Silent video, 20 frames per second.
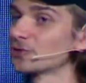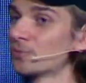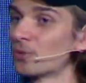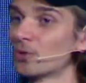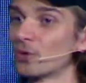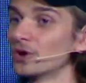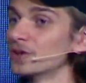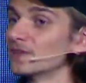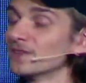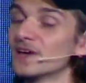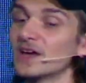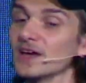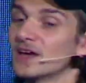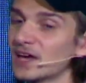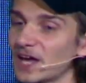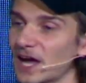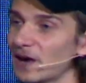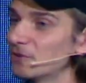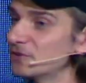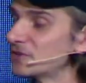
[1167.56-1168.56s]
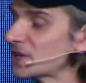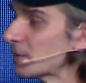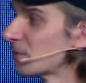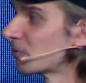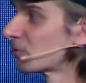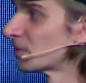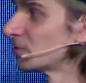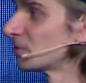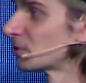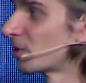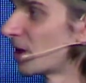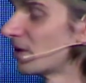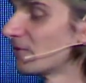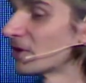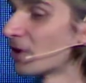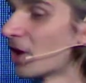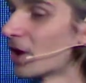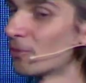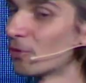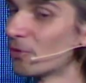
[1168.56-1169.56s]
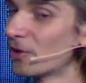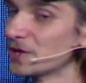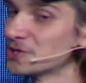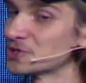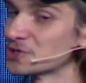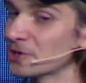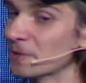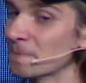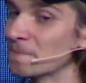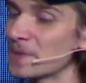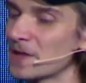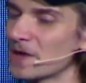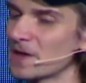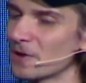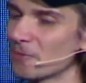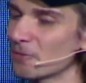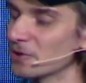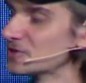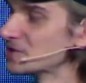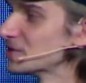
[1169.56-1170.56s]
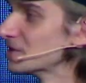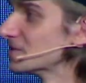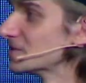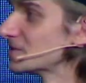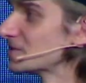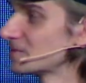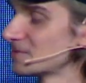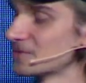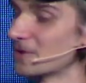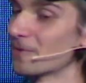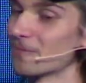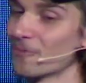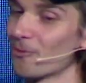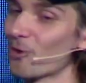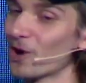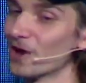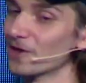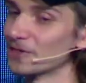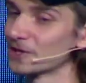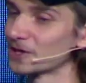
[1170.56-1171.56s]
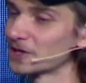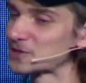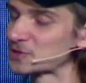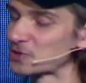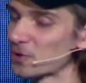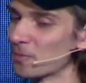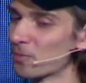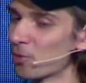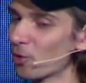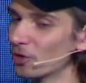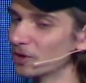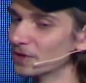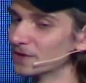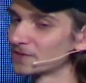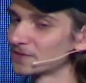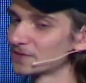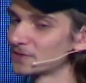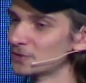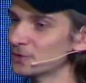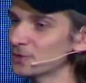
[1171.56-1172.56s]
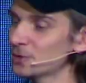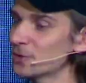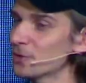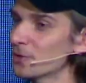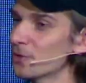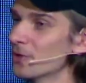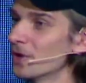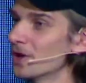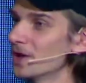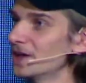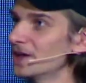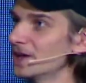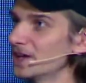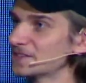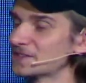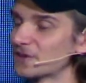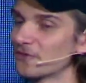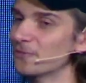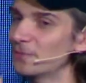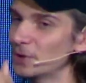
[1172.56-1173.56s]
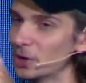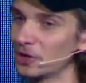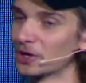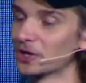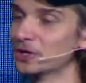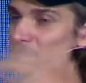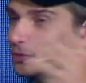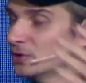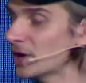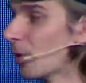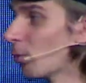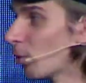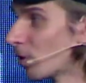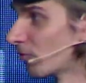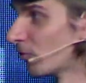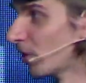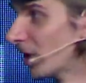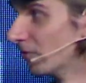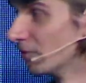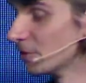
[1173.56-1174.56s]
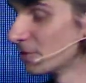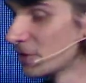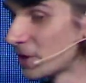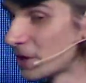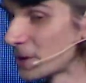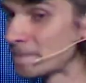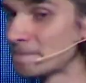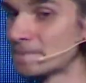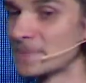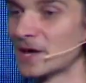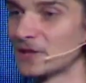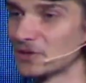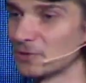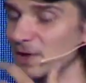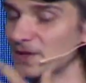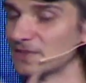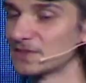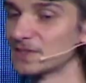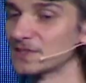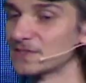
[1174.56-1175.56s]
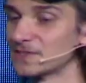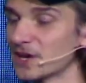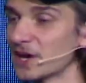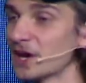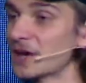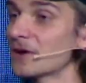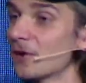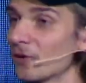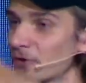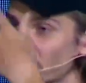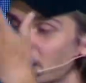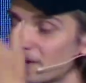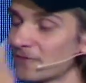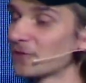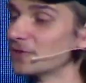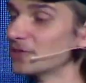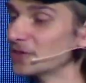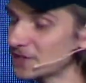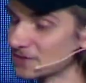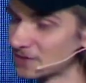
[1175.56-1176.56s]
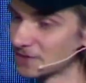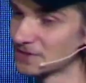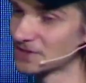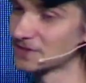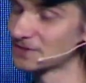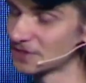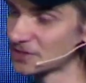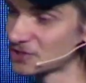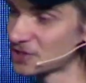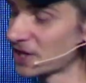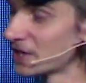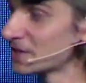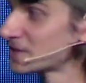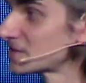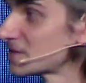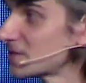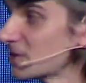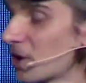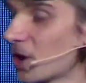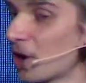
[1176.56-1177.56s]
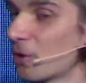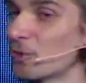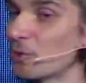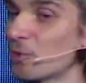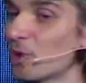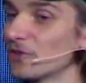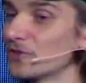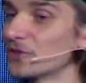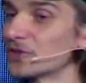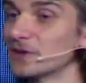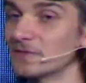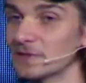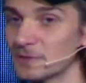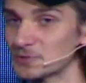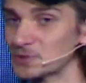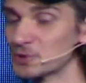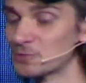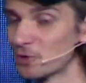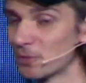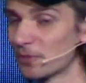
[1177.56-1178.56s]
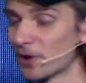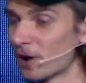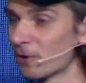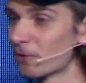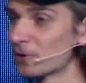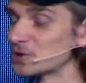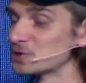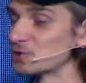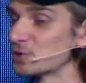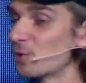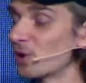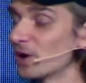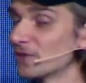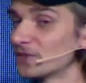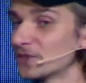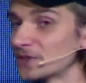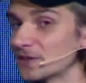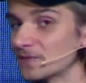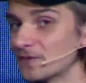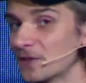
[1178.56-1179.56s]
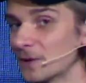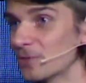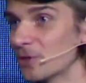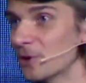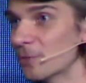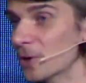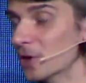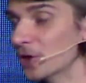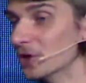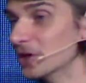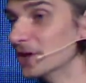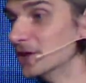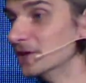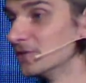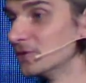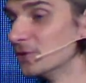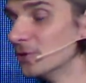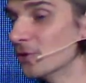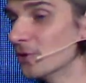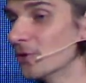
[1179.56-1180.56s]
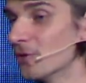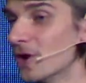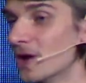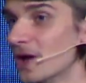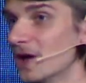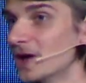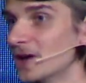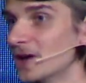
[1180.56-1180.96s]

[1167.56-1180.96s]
support every type of cryptographic operation, which is why I think it's so important to, instead of building a new network for everything, to basically say, okay, for these existing chains, we want to give them superpowers. We want to give them the ability to